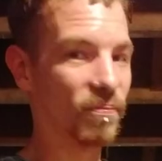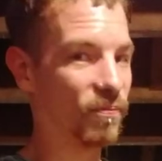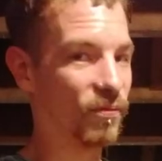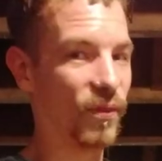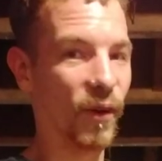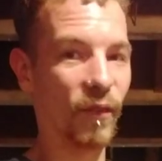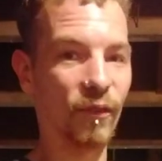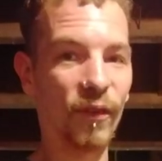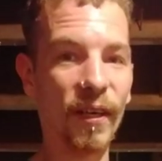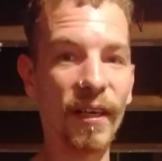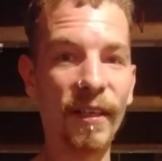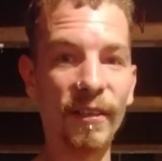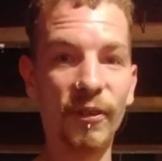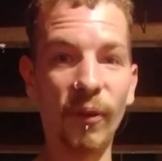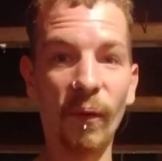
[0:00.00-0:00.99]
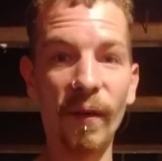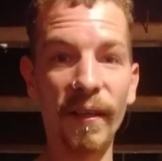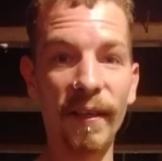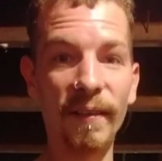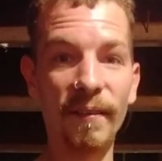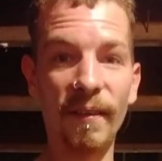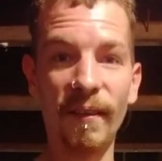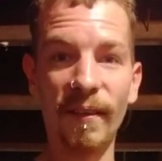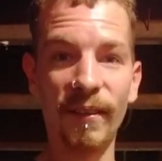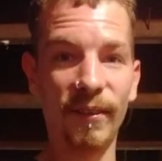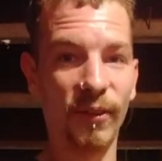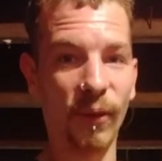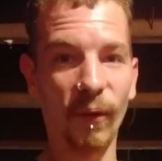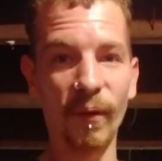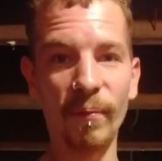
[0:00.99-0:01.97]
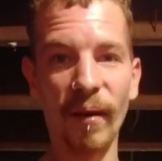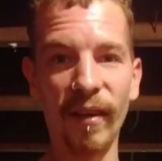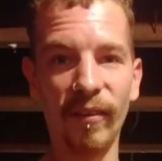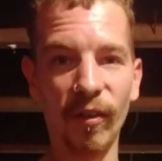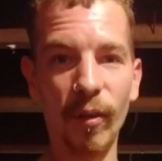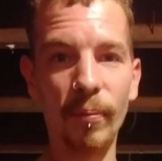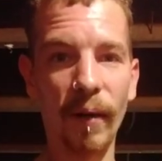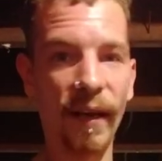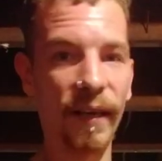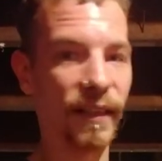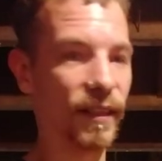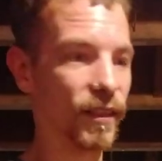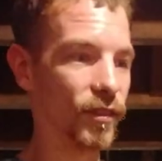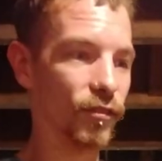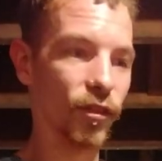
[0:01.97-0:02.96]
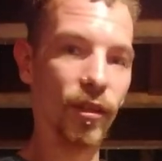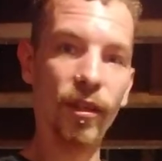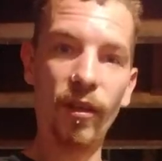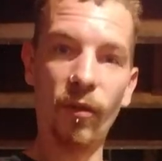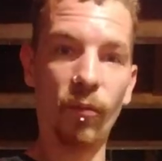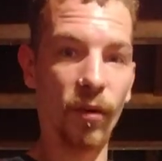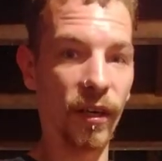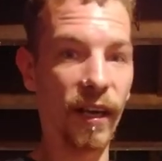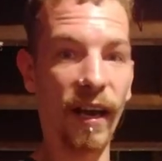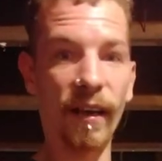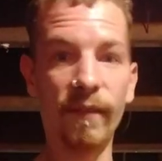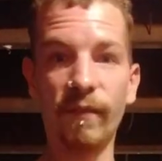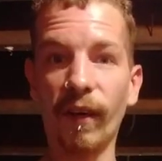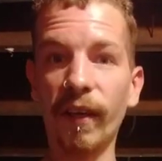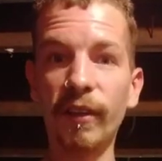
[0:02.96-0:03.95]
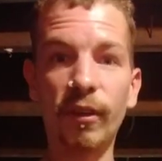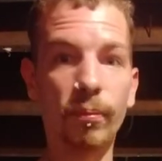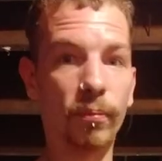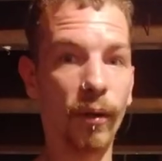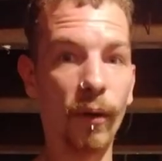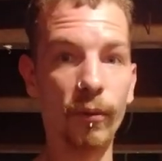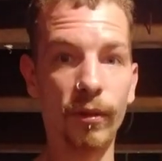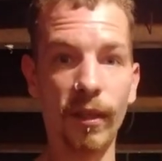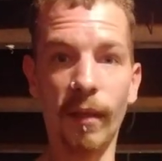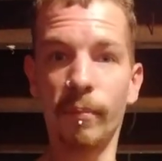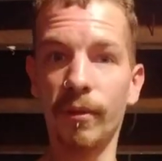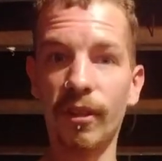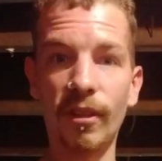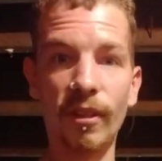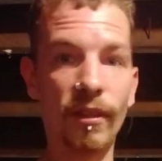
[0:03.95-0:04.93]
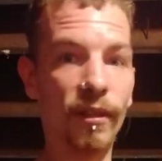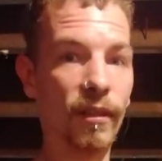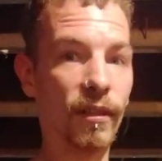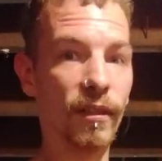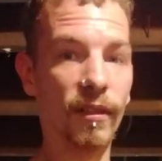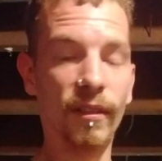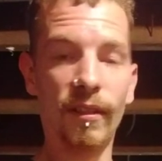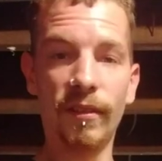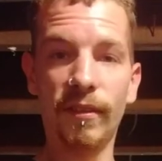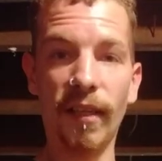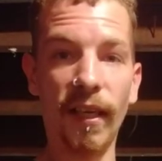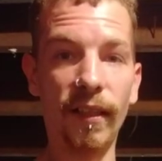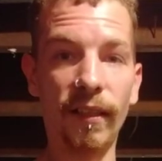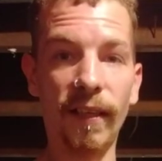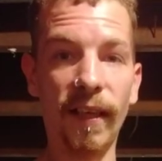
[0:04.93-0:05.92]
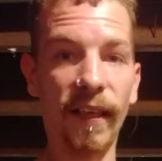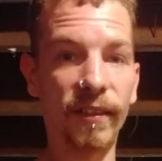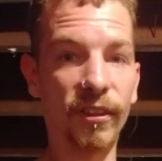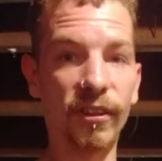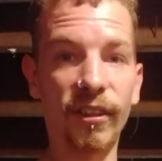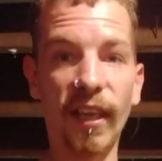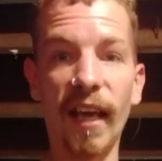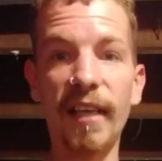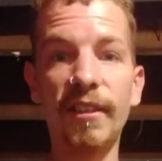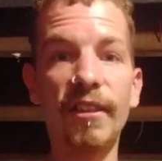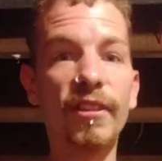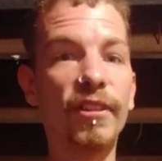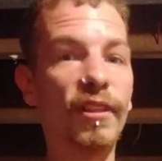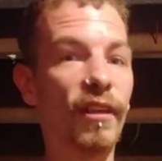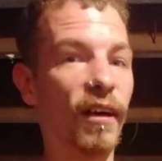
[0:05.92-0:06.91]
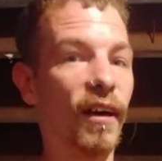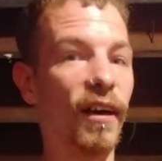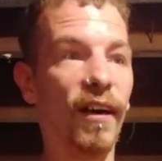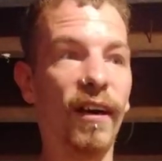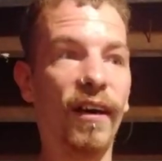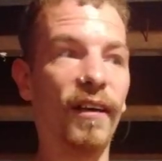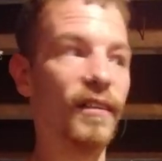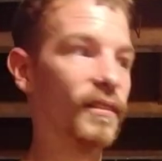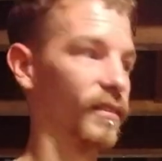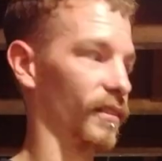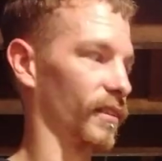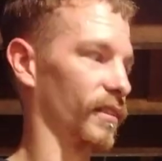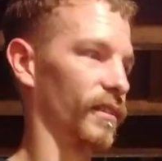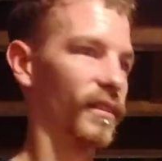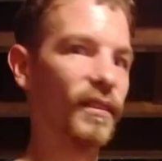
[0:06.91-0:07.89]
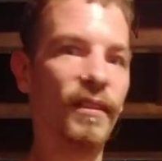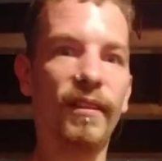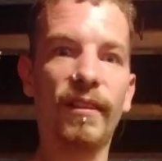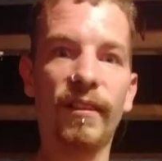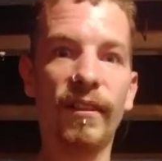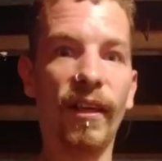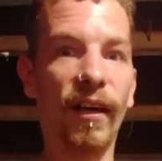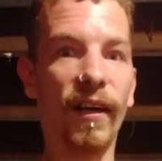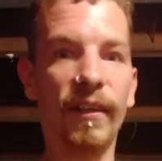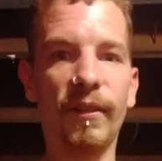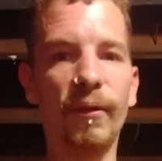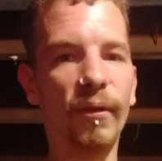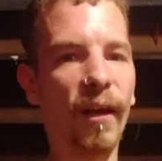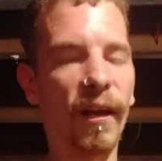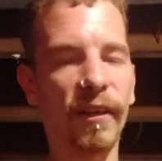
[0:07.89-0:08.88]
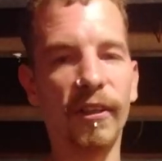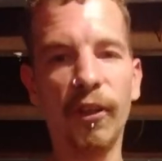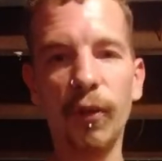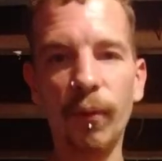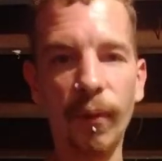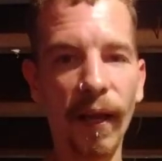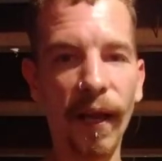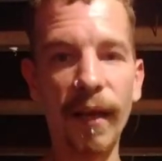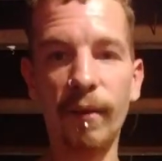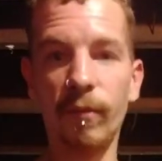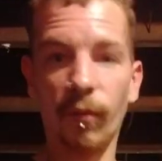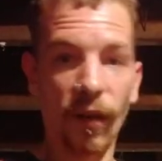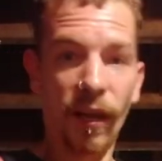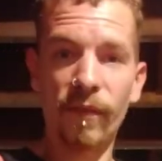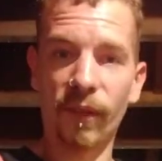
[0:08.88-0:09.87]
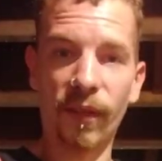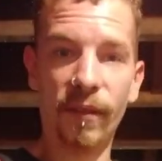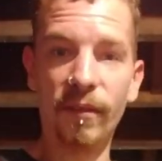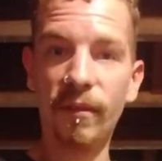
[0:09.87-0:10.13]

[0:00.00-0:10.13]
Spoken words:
Feel free to join my group. I give workout advice, pro tips, daily exercises. Yeah, I do a lot of Q&A, whatever.